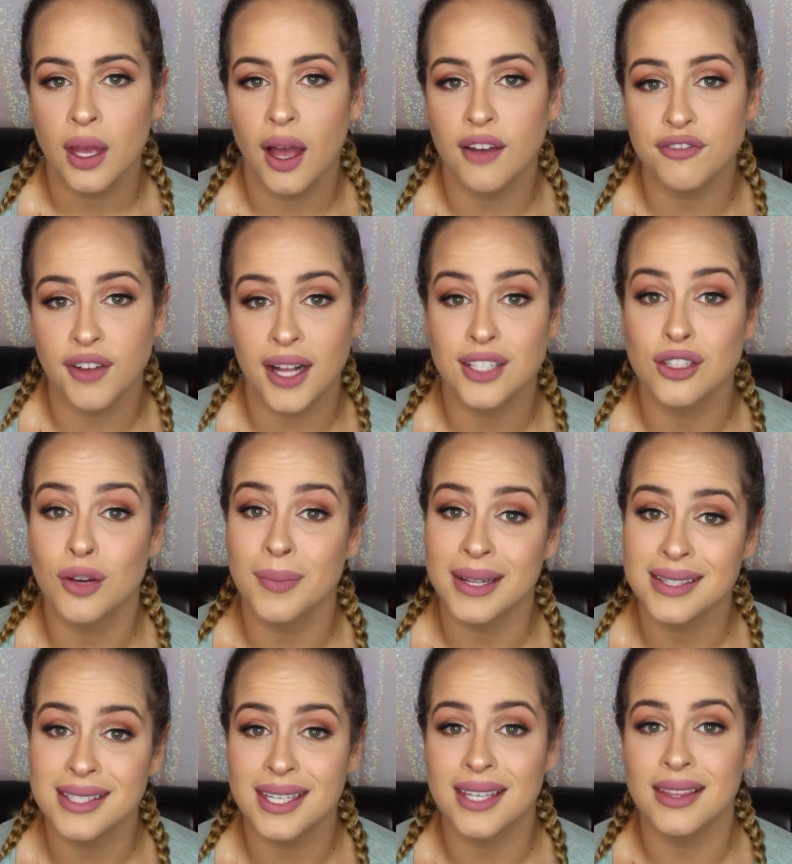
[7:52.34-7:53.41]
effect on
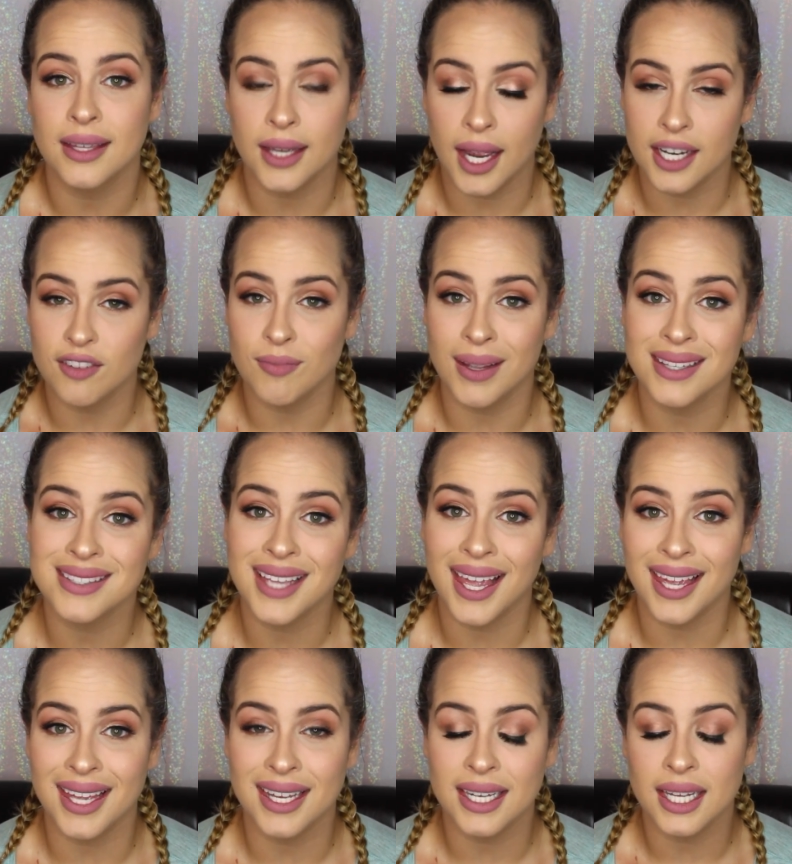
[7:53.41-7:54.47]
my teeth and kind of
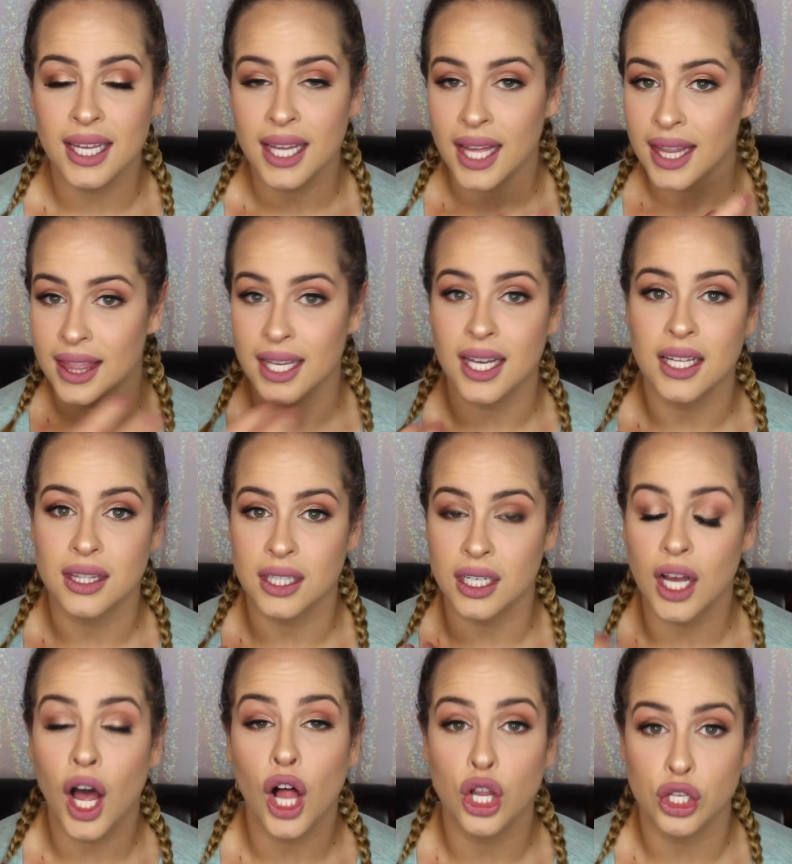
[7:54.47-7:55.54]
maintain the
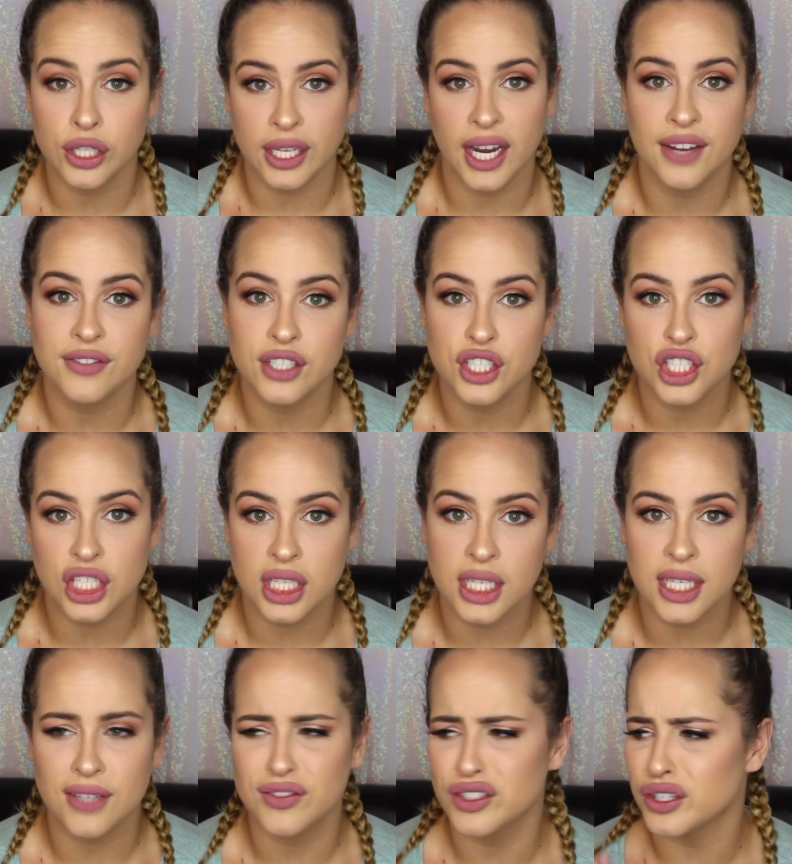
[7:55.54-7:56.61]
color that I've
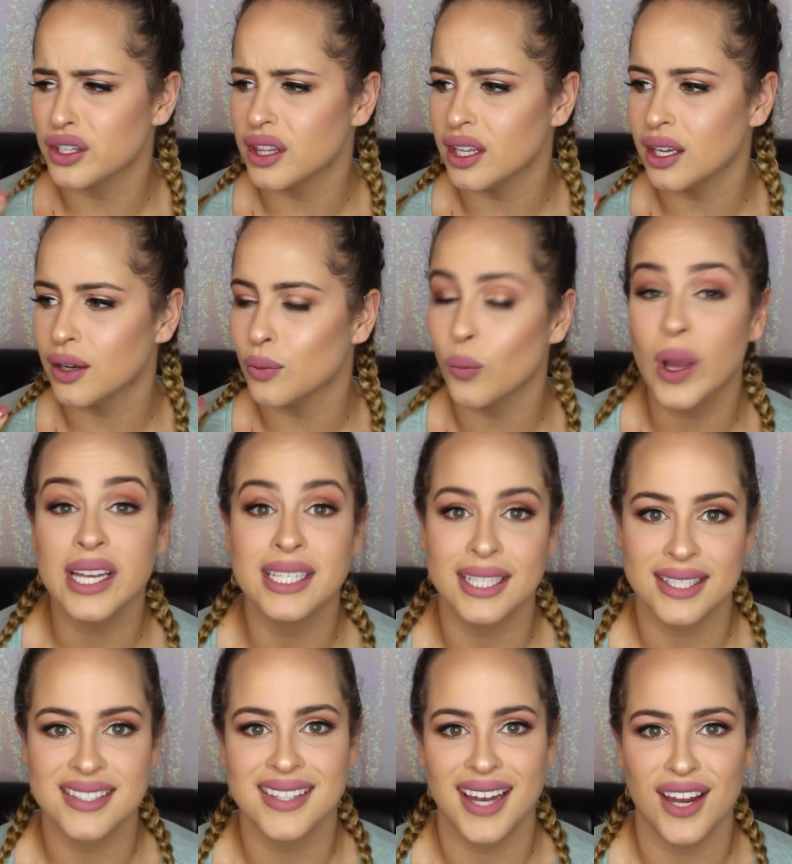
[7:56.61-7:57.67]
achieved, or the
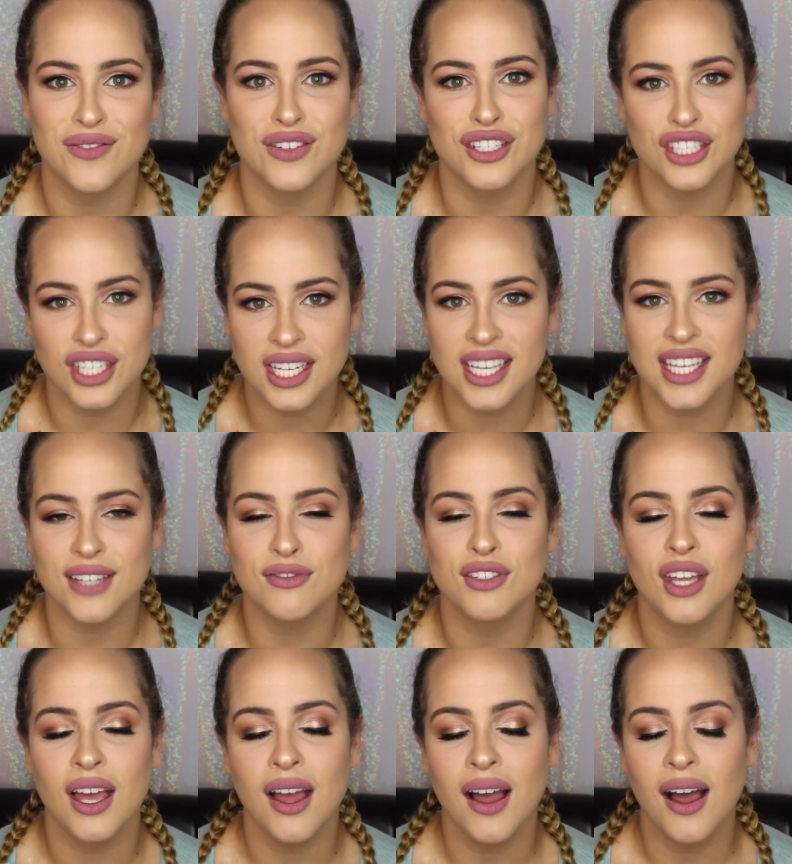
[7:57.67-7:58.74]
whiteness that I've
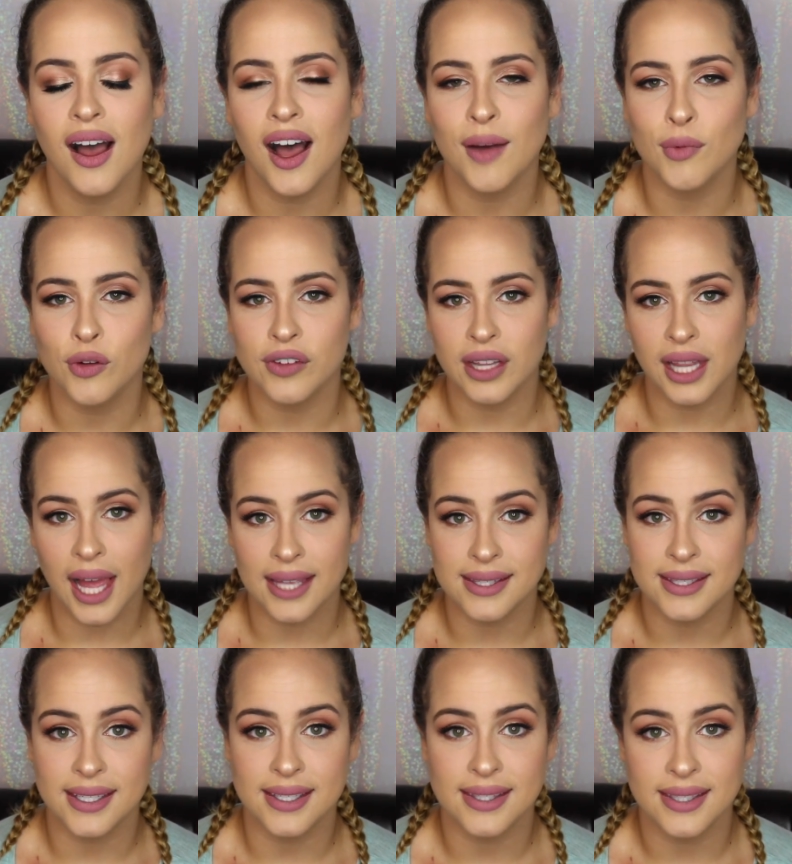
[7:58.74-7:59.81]
achieved over the
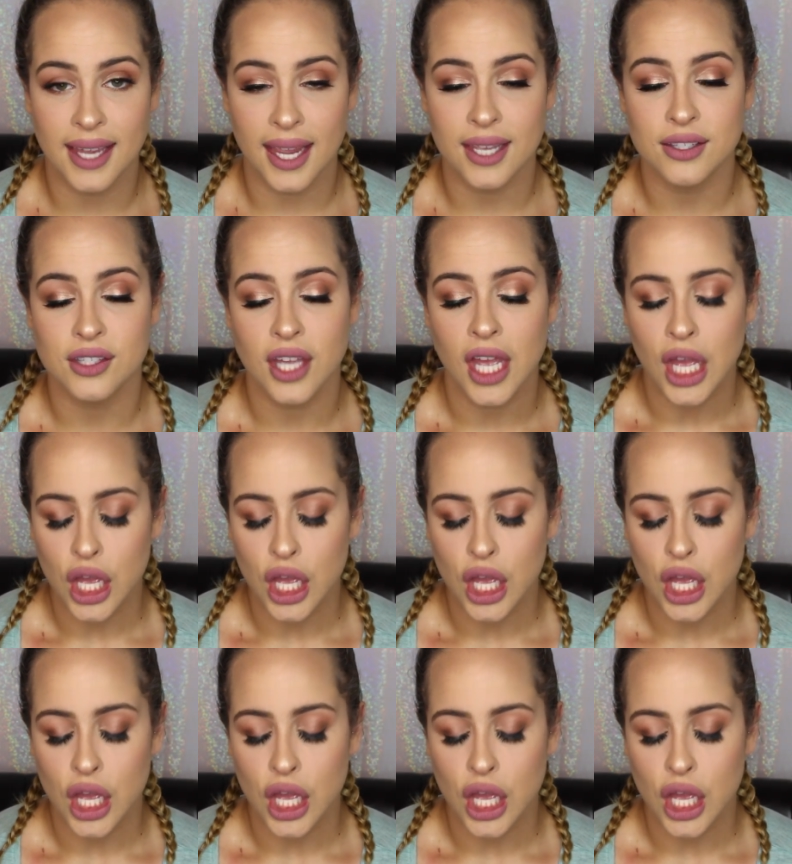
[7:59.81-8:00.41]
last 6 days.